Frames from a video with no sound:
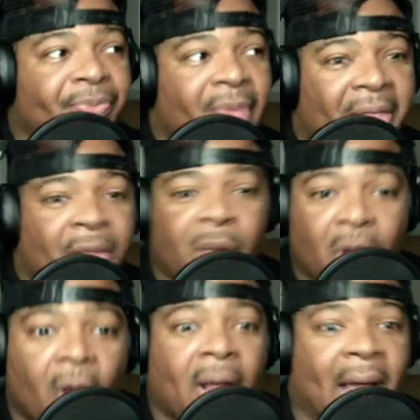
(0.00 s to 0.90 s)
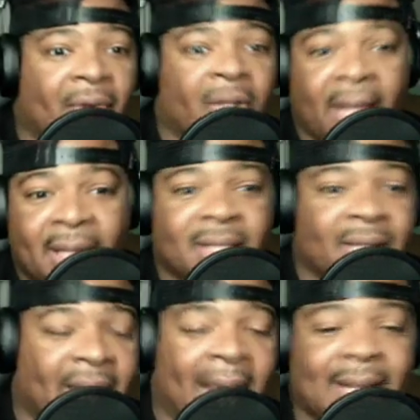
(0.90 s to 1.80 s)
think we can all kind of relate to
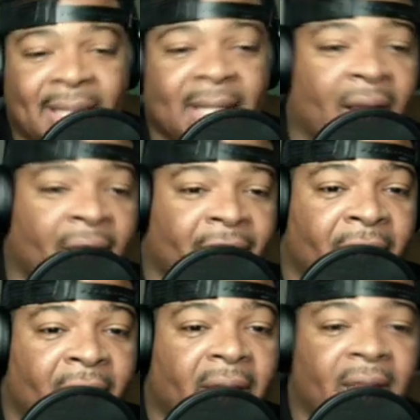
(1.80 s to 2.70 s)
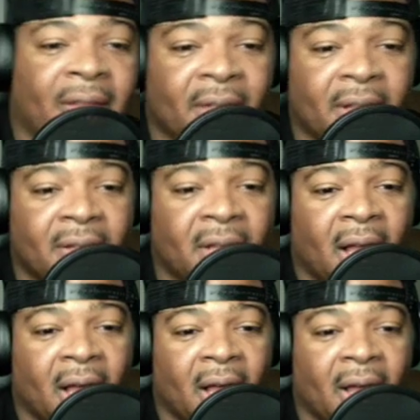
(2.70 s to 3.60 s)
the idea of leaving,
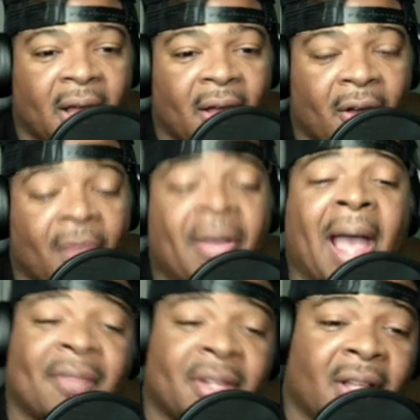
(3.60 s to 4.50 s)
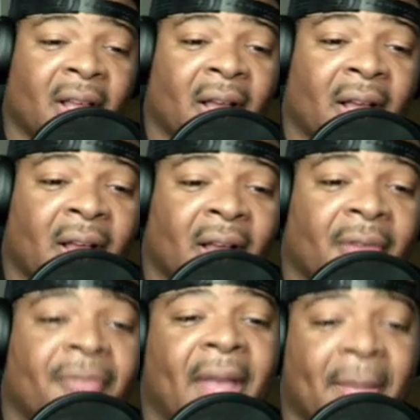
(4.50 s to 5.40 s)
of having a
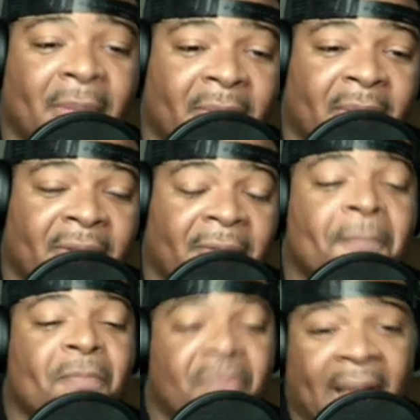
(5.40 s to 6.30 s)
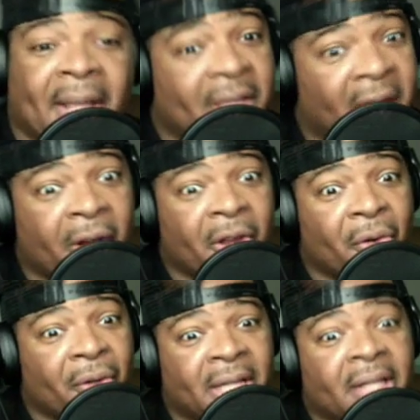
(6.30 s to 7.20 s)
family beef that can carry
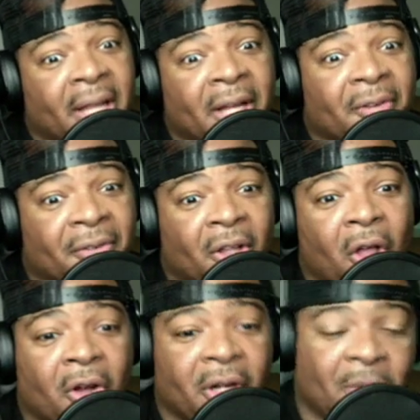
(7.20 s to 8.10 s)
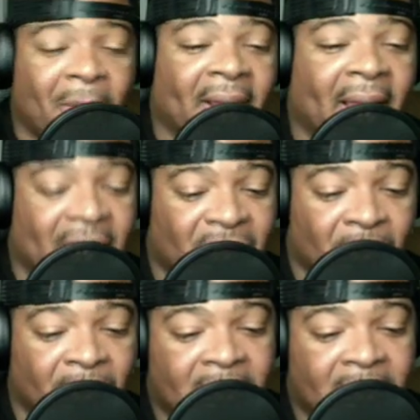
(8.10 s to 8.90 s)
on, can linger for longer than you might like to.